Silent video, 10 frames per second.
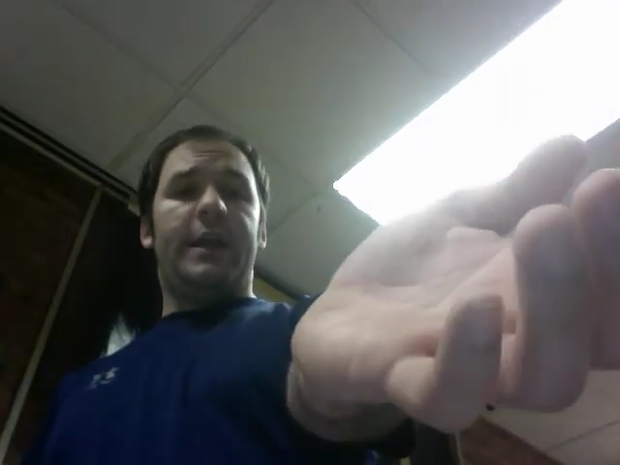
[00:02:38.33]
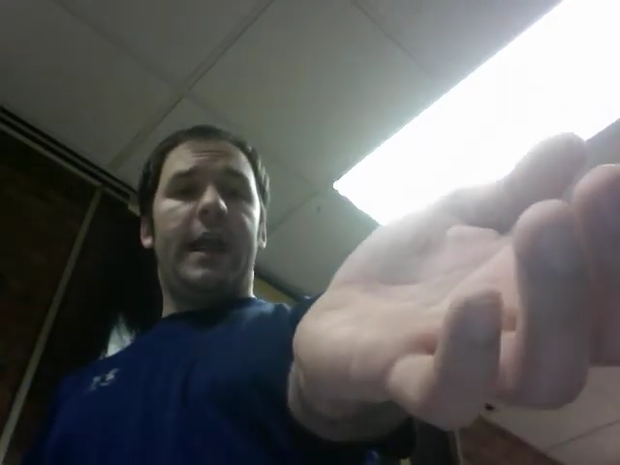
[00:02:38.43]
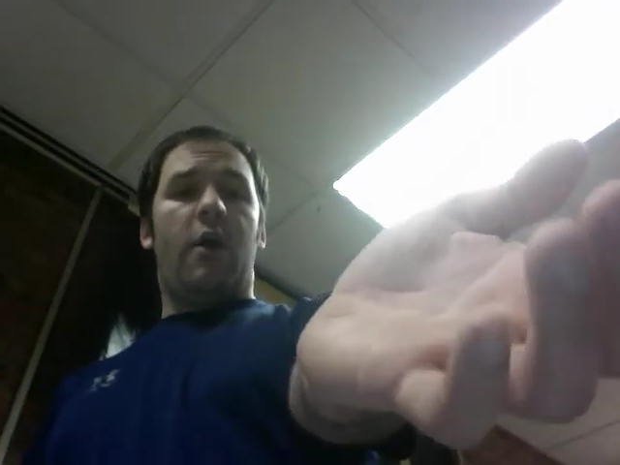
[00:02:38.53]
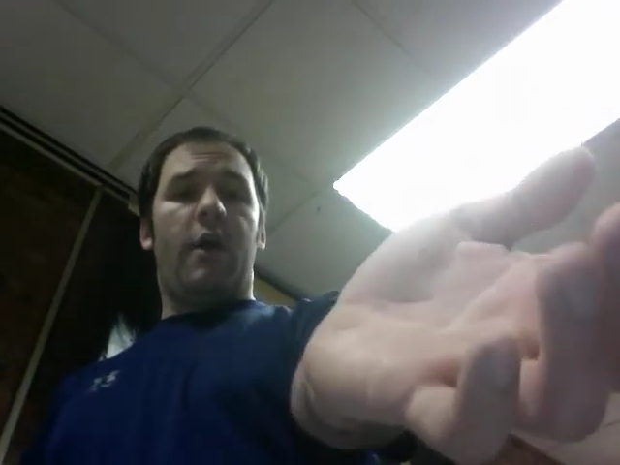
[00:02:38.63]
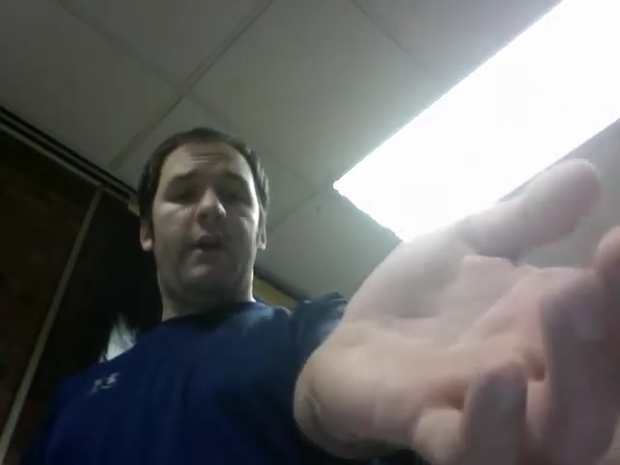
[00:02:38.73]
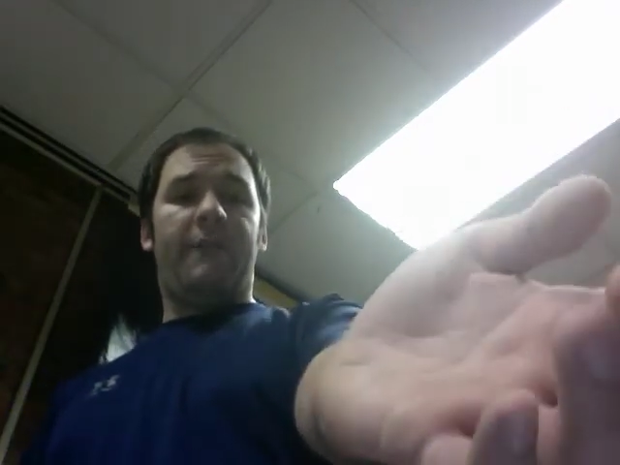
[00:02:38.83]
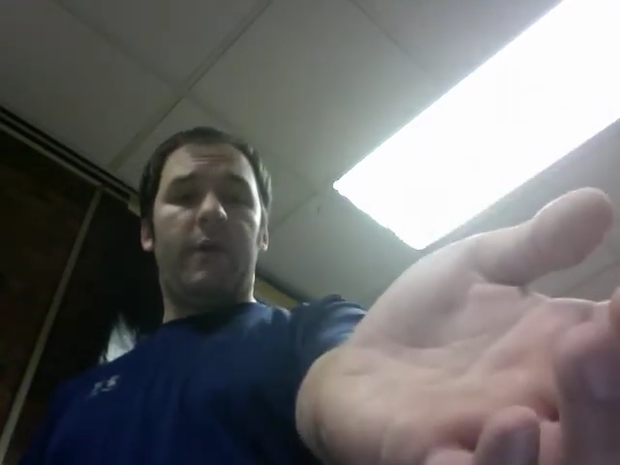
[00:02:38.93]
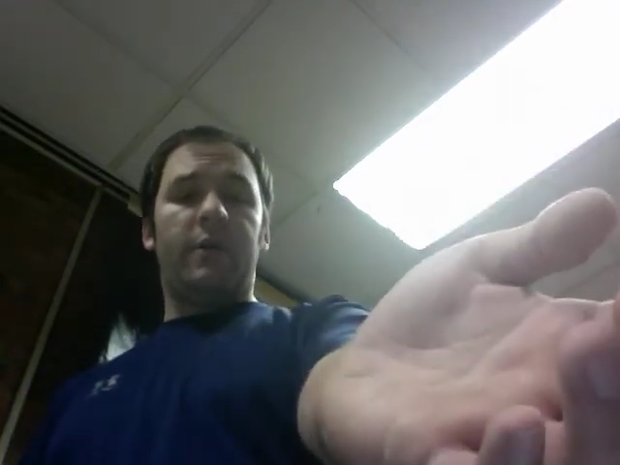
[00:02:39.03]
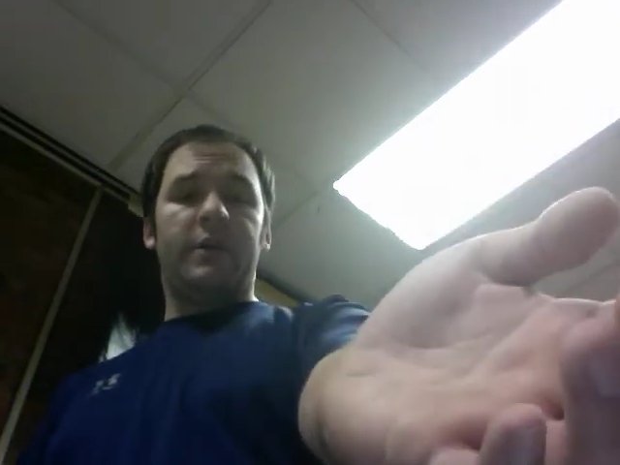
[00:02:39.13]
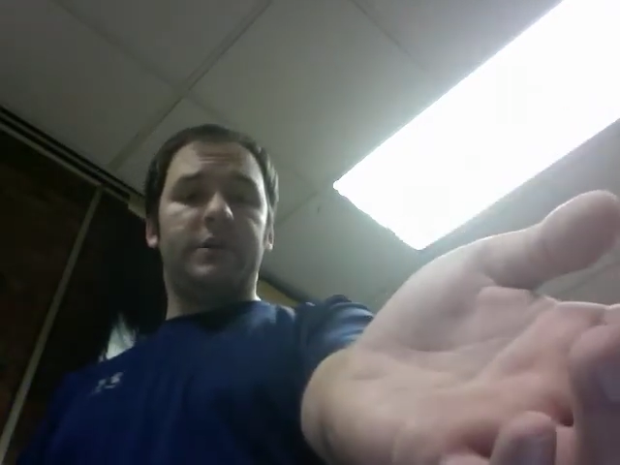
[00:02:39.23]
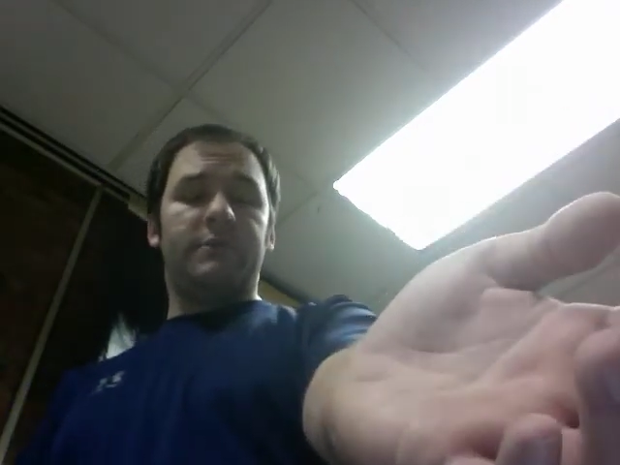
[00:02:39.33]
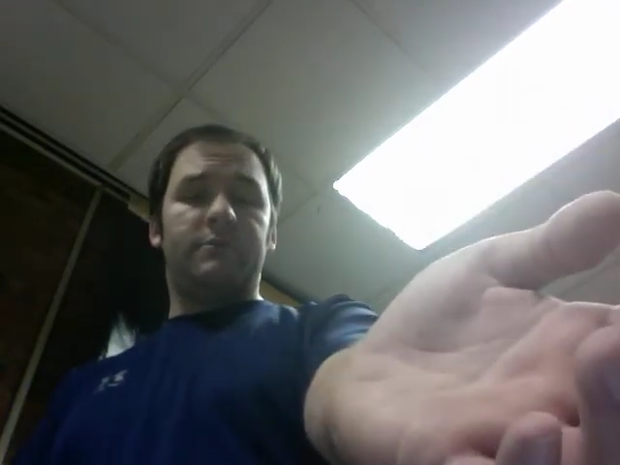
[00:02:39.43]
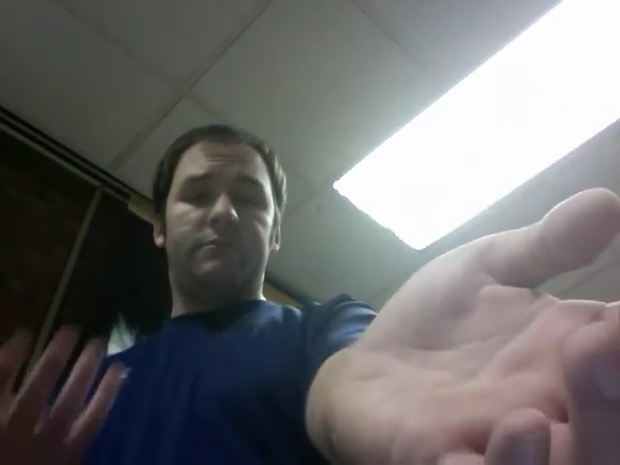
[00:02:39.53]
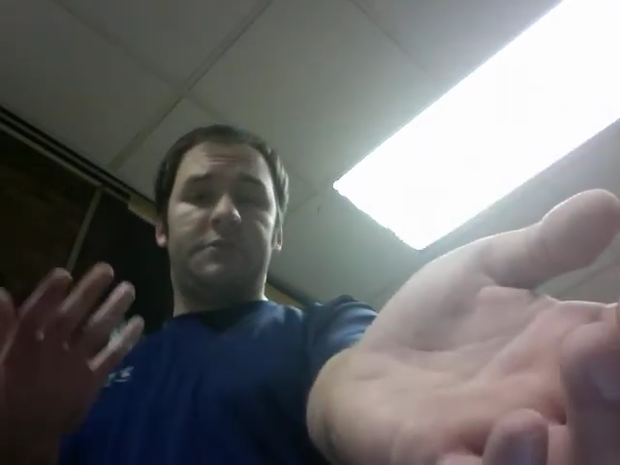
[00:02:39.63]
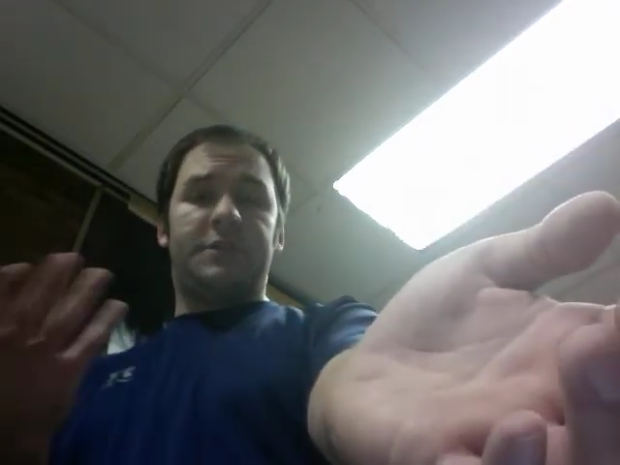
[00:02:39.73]
Now, if I were to,
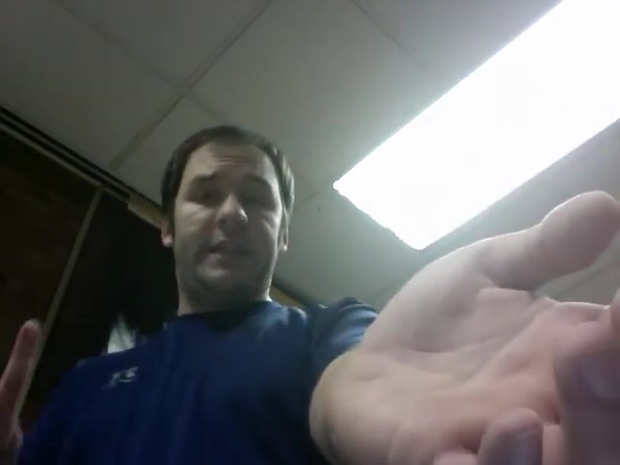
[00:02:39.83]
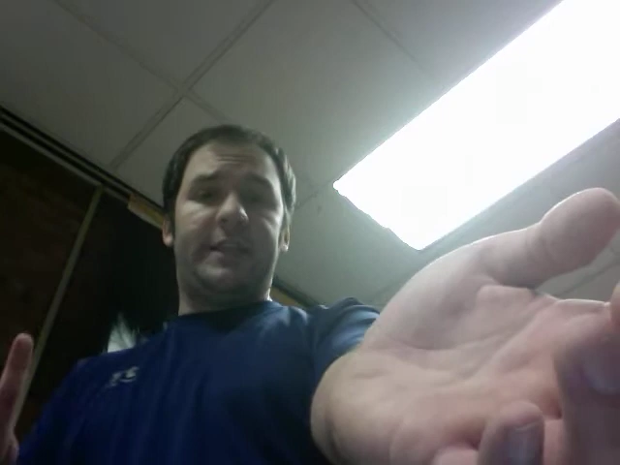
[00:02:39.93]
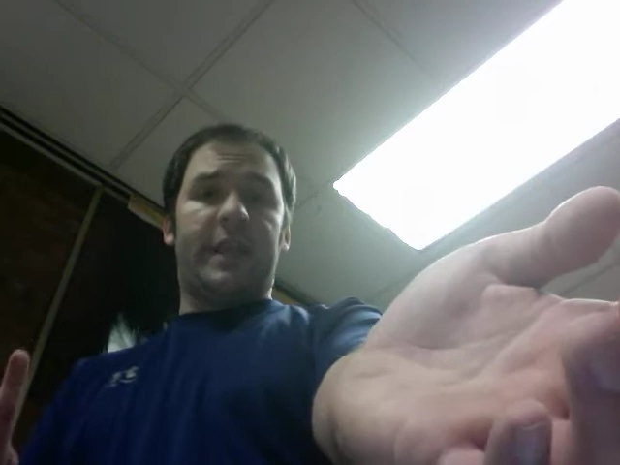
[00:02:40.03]
say,